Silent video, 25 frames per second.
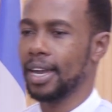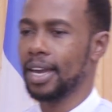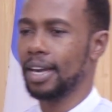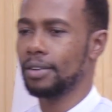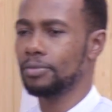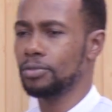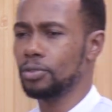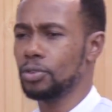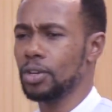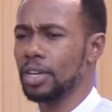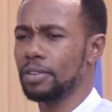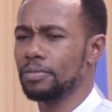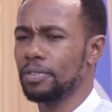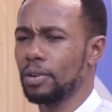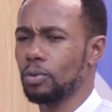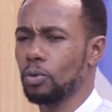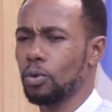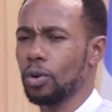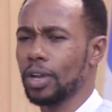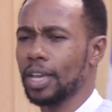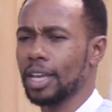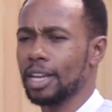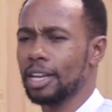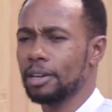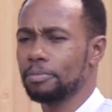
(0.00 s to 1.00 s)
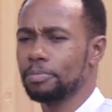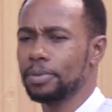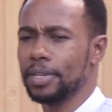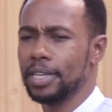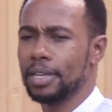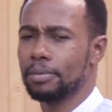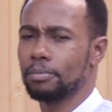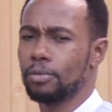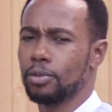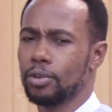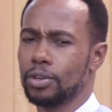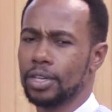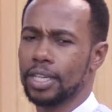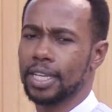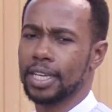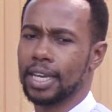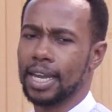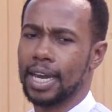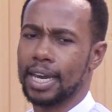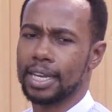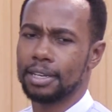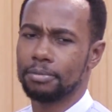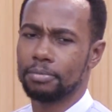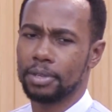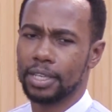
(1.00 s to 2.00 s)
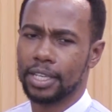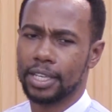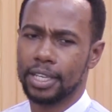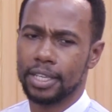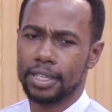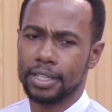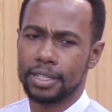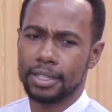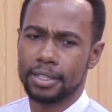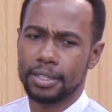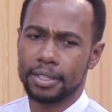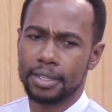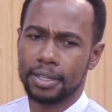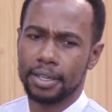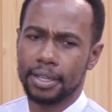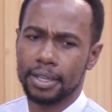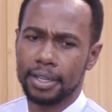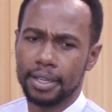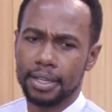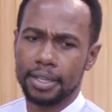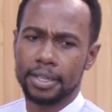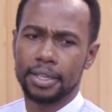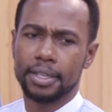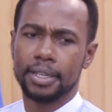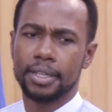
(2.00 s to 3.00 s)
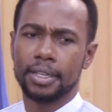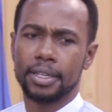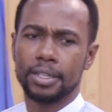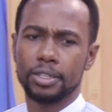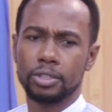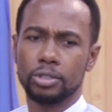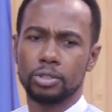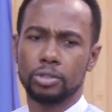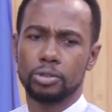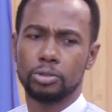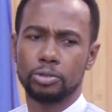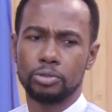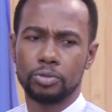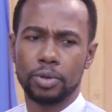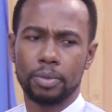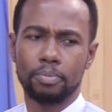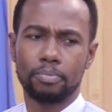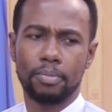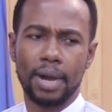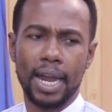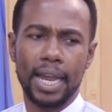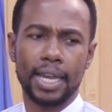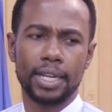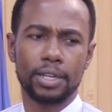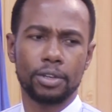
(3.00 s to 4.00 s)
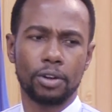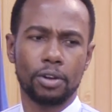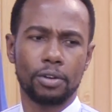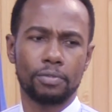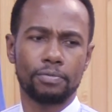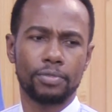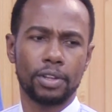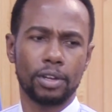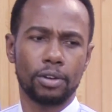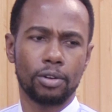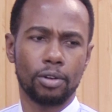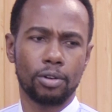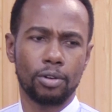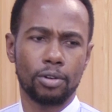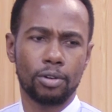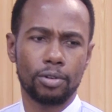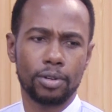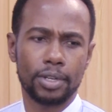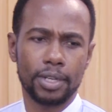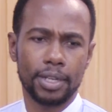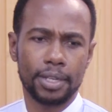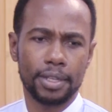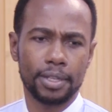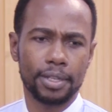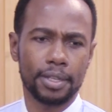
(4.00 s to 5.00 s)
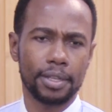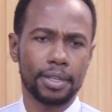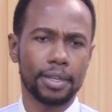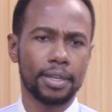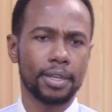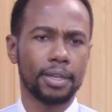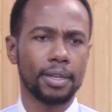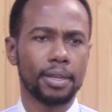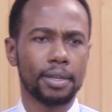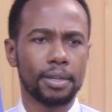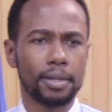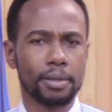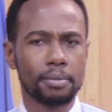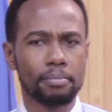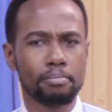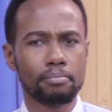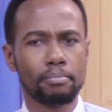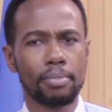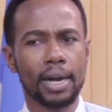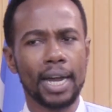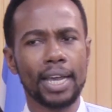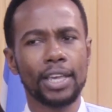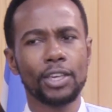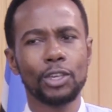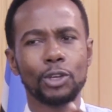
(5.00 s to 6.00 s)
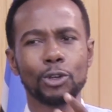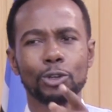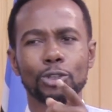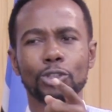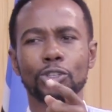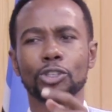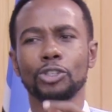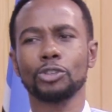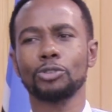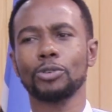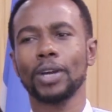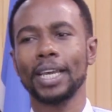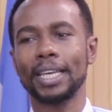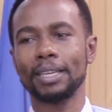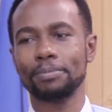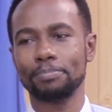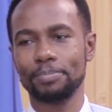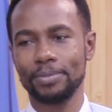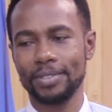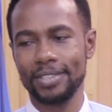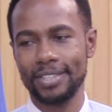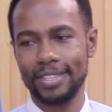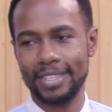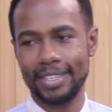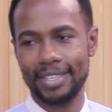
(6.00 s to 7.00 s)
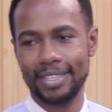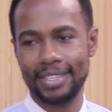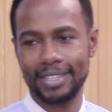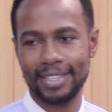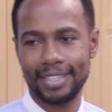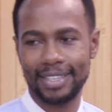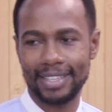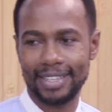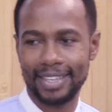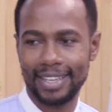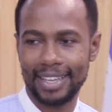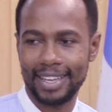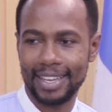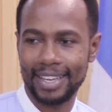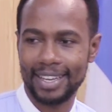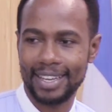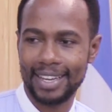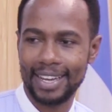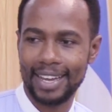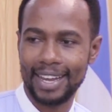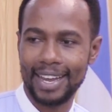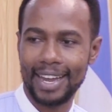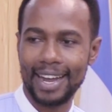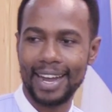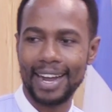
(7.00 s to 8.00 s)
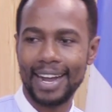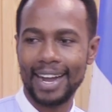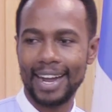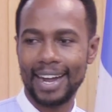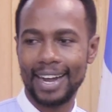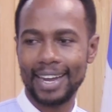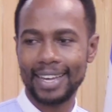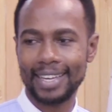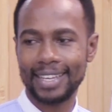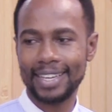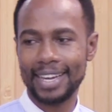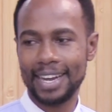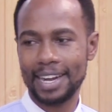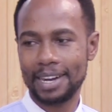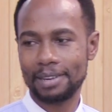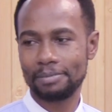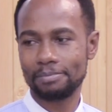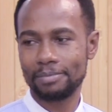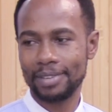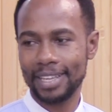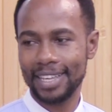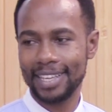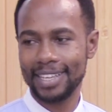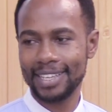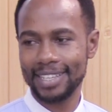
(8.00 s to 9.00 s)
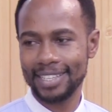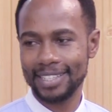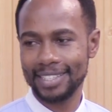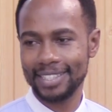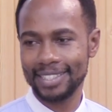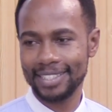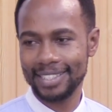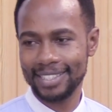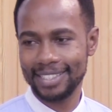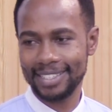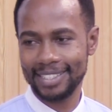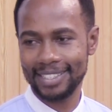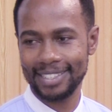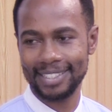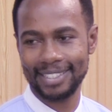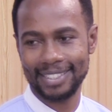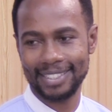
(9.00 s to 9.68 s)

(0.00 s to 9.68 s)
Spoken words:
Have you ever woken up in the morning and begin to remind of the Lord, by your stripes I am healed.